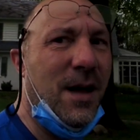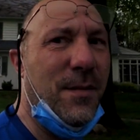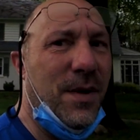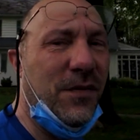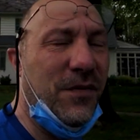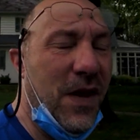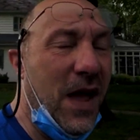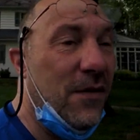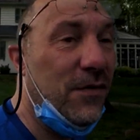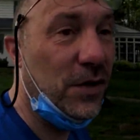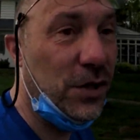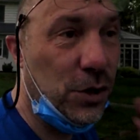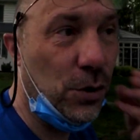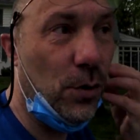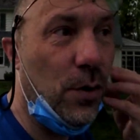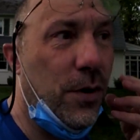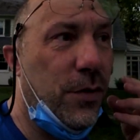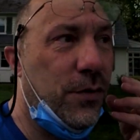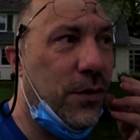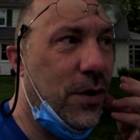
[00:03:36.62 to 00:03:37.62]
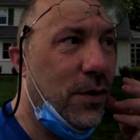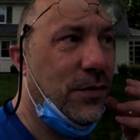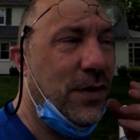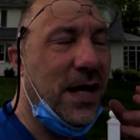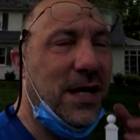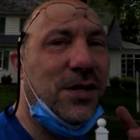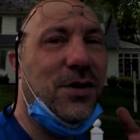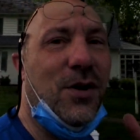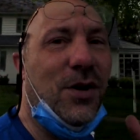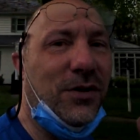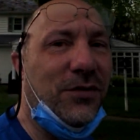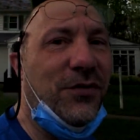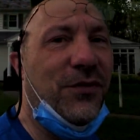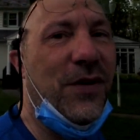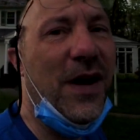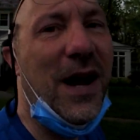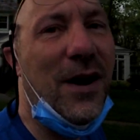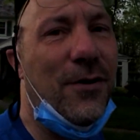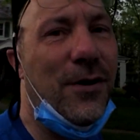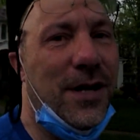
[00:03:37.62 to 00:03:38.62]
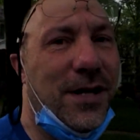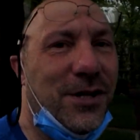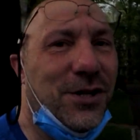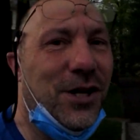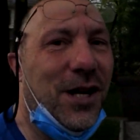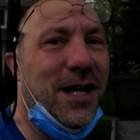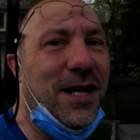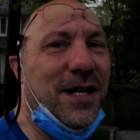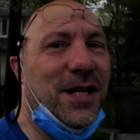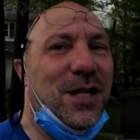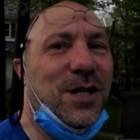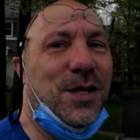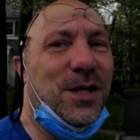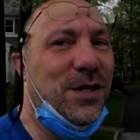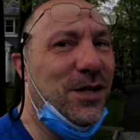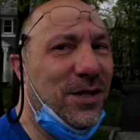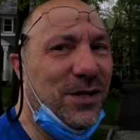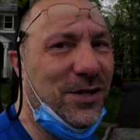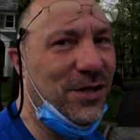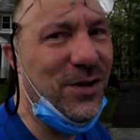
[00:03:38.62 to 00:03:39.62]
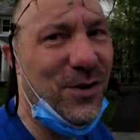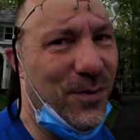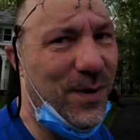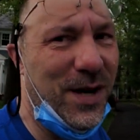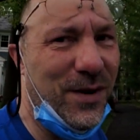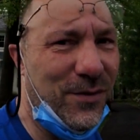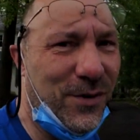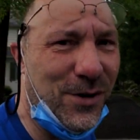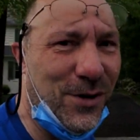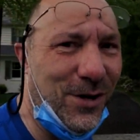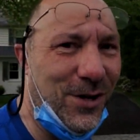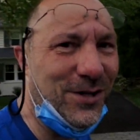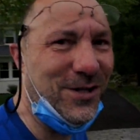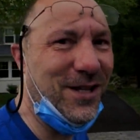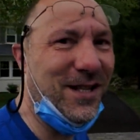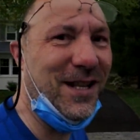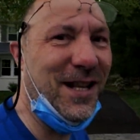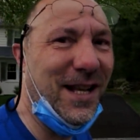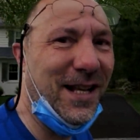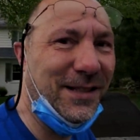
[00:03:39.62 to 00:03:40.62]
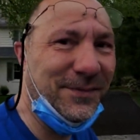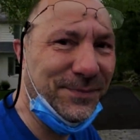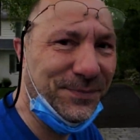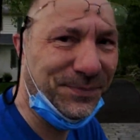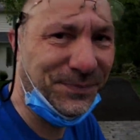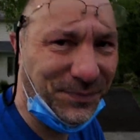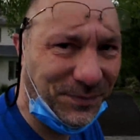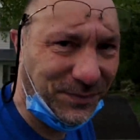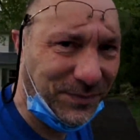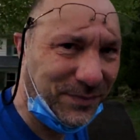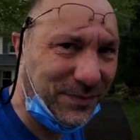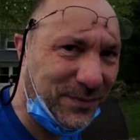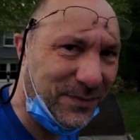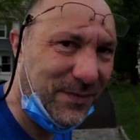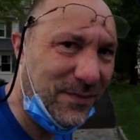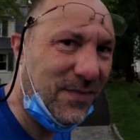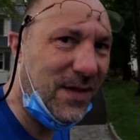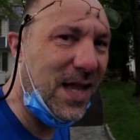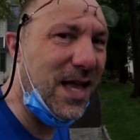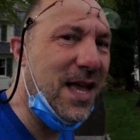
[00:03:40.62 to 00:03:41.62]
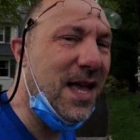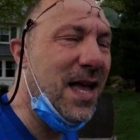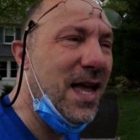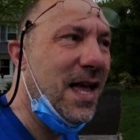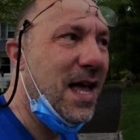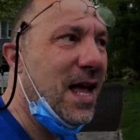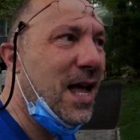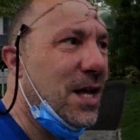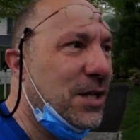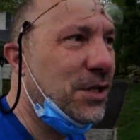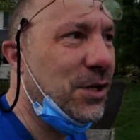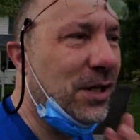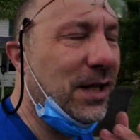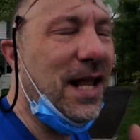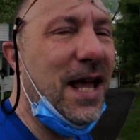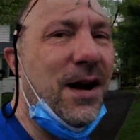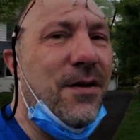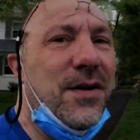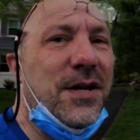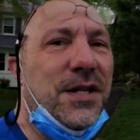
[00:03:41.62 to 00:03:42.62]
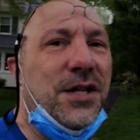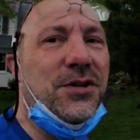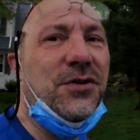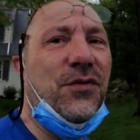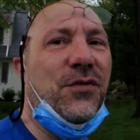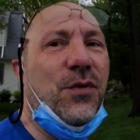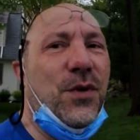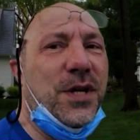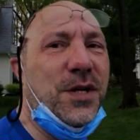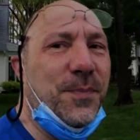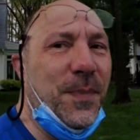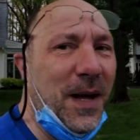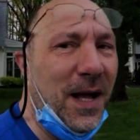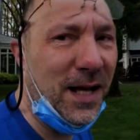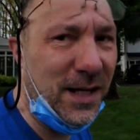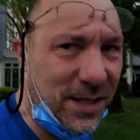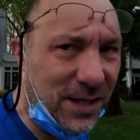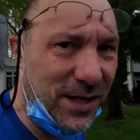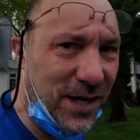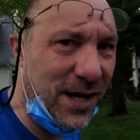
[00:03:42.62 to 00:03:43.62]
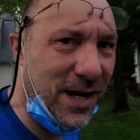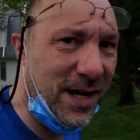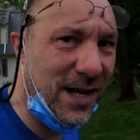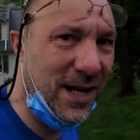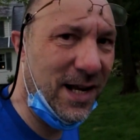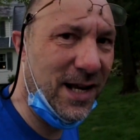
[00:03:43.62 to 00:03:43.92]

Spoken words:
If you have a sore throat, that's called pharyngitis, just nobody ever calls it that. So the larynx is your voice box.